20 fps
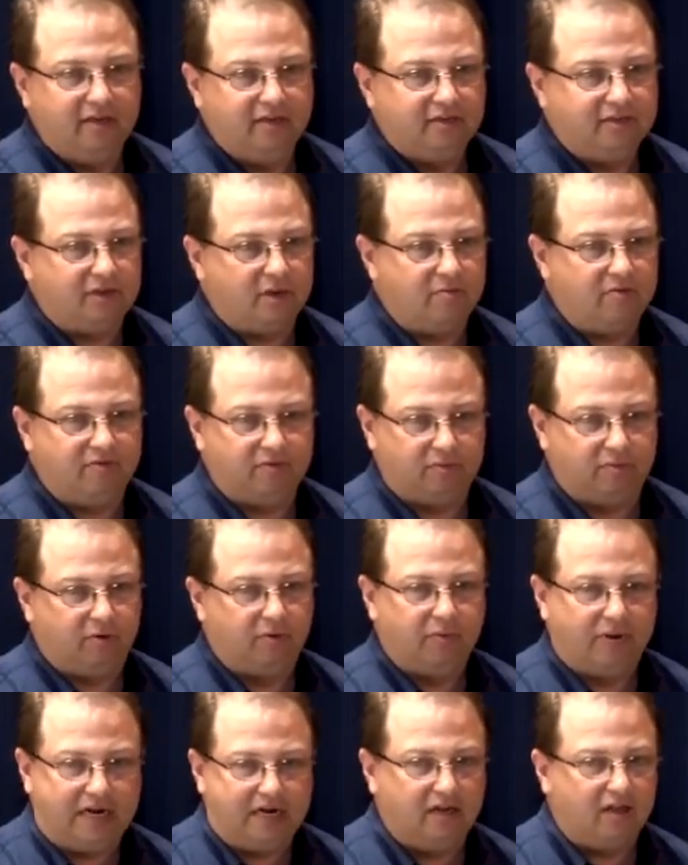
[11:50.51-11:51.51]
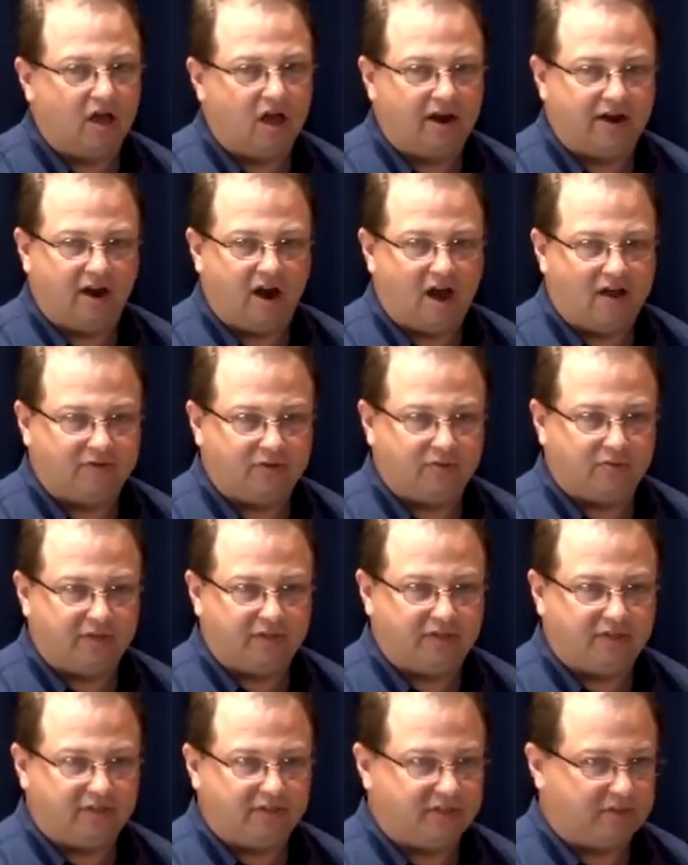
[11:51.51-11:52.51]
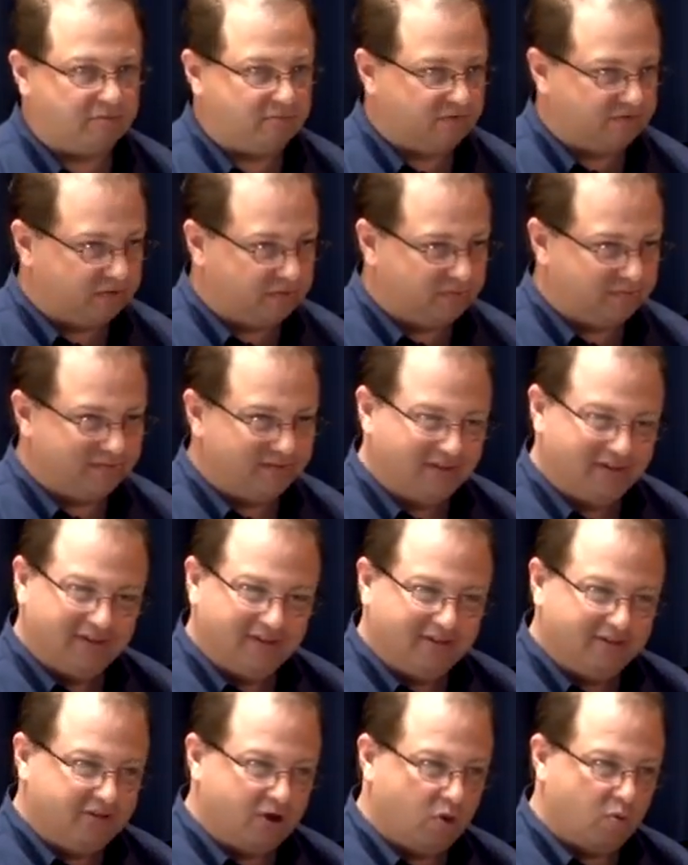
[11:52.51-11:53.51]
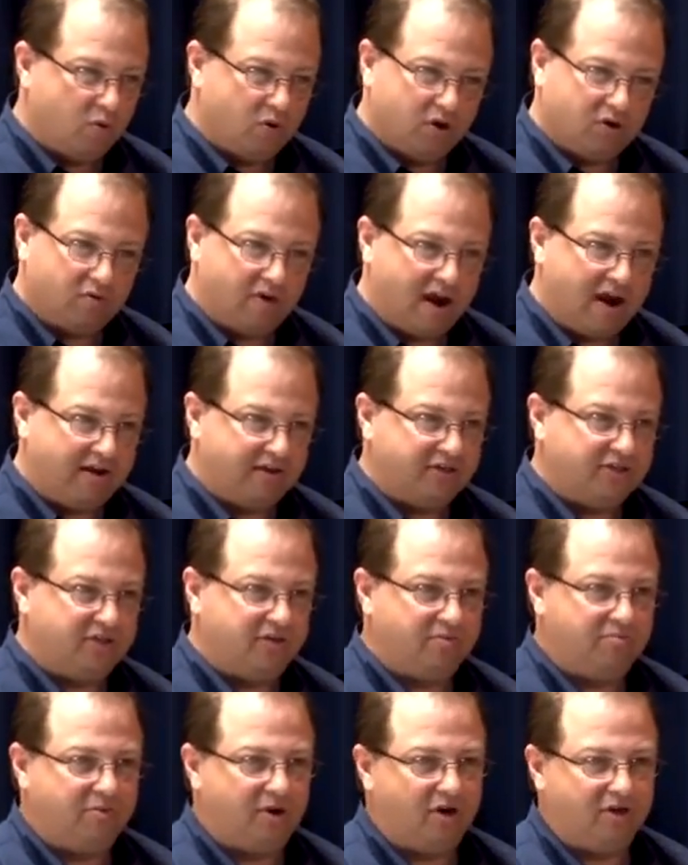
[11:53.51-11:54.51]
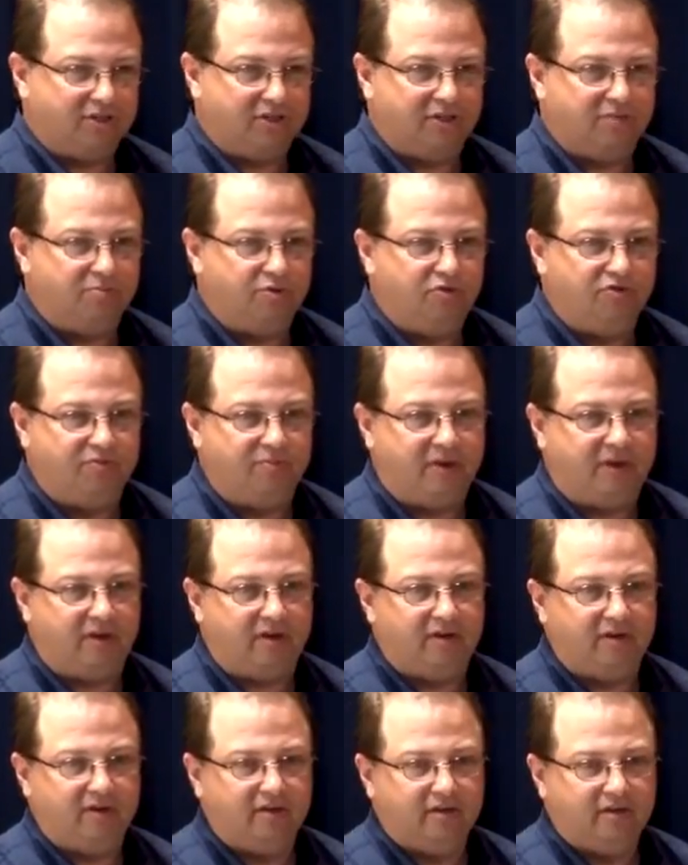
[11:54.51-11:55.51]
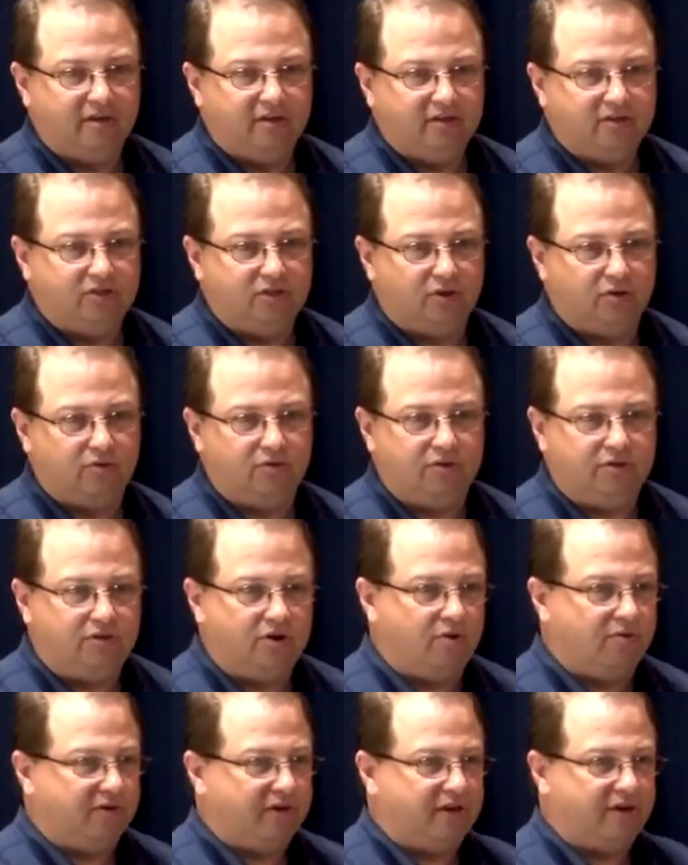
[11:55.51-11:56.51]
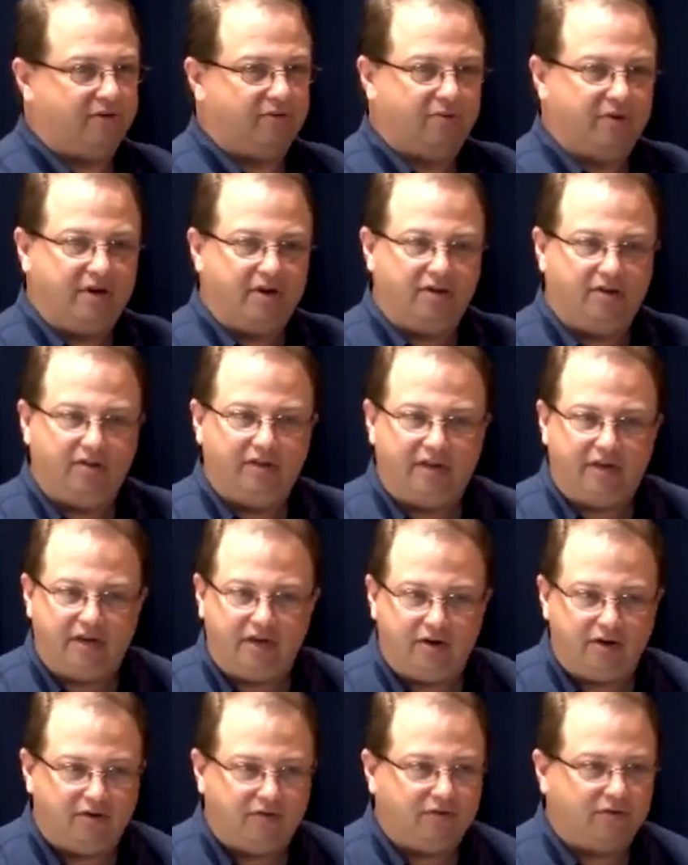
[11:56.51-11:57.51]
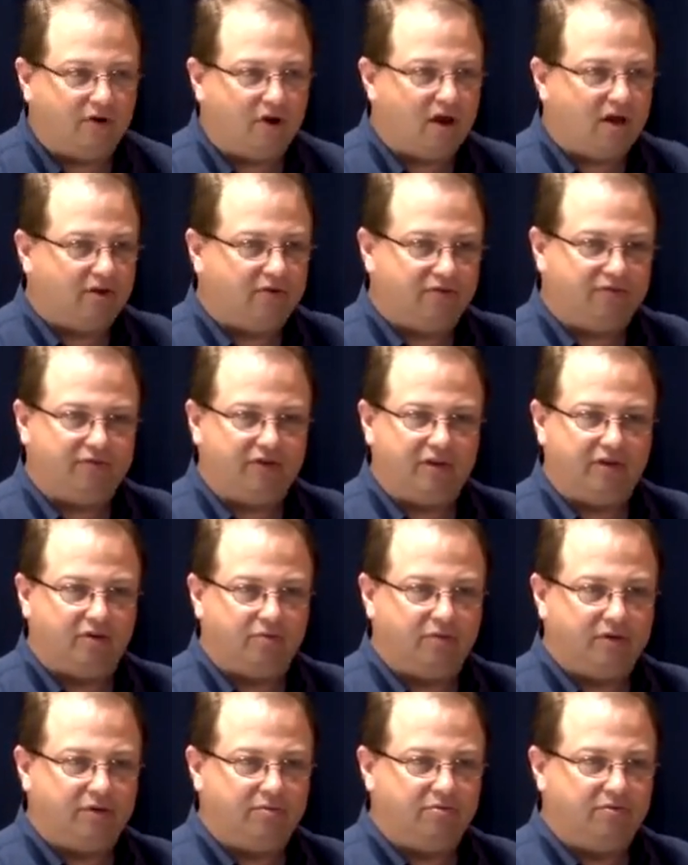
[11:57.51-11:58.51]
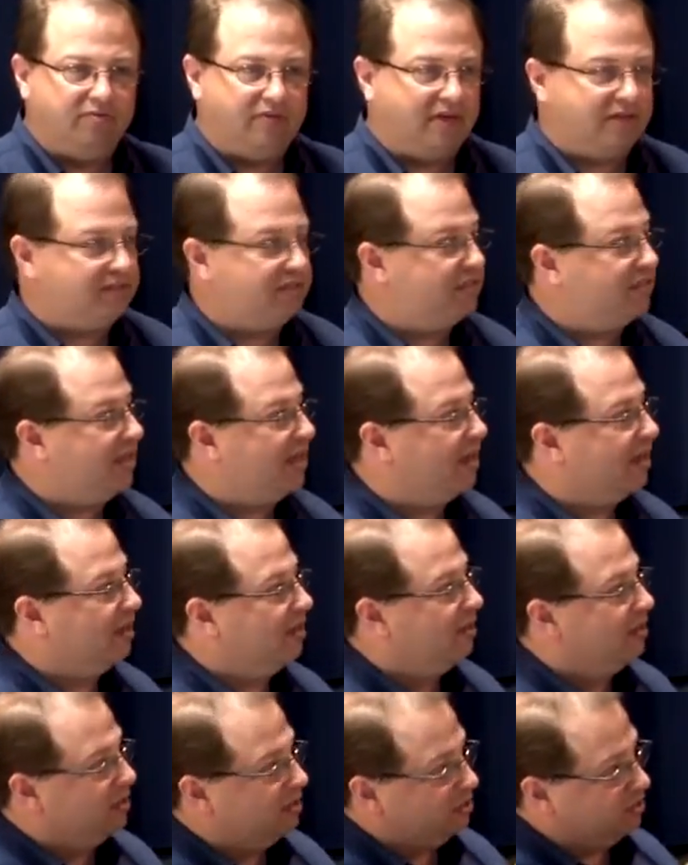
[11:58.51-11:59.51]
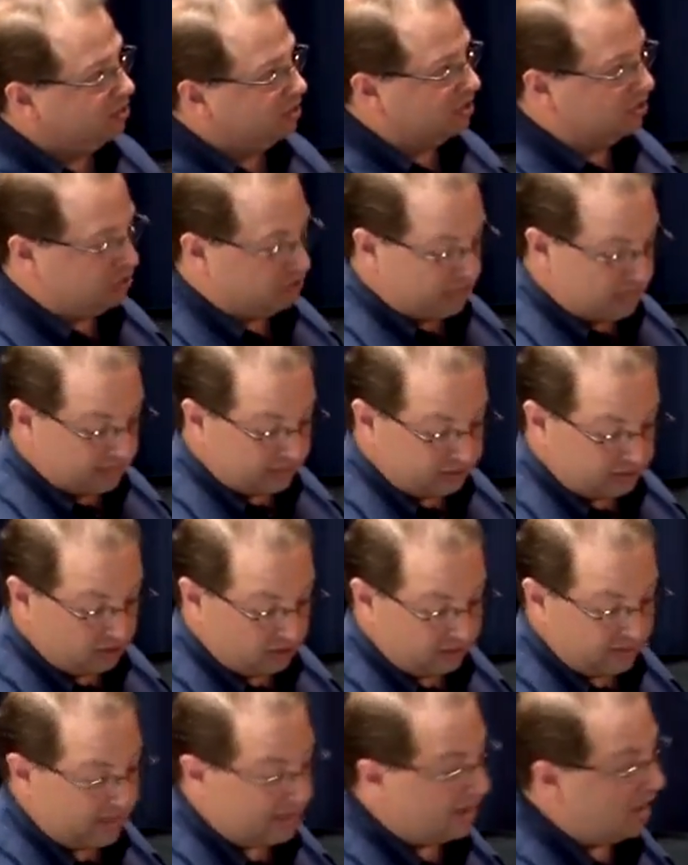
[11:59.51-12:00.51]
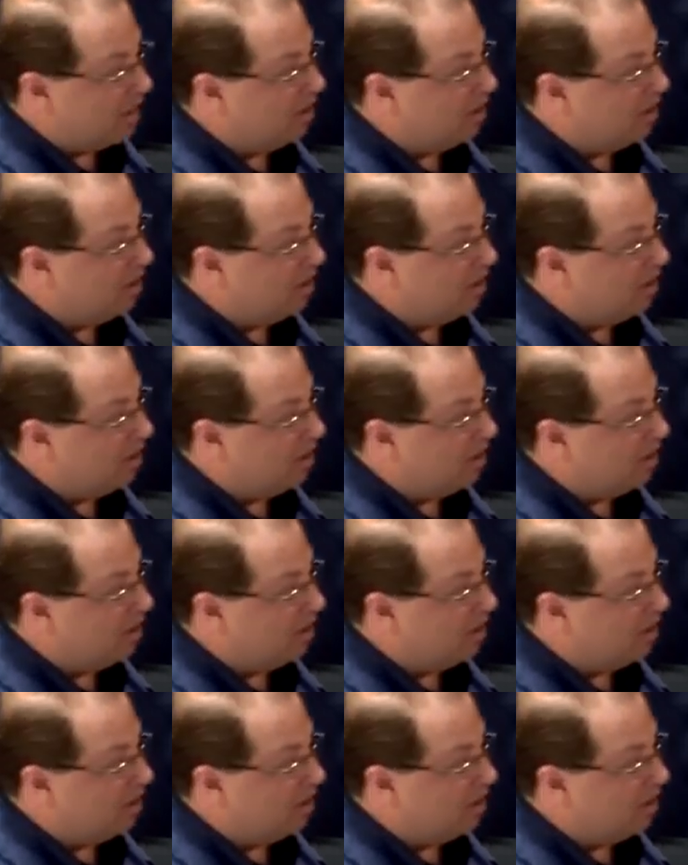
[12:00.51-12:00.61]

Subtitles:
Some of them are real on and off switches. Some of them don't work right in certain parts of the movement. So you don't get a real linear throttle feel when you move that stick. You can adjust all that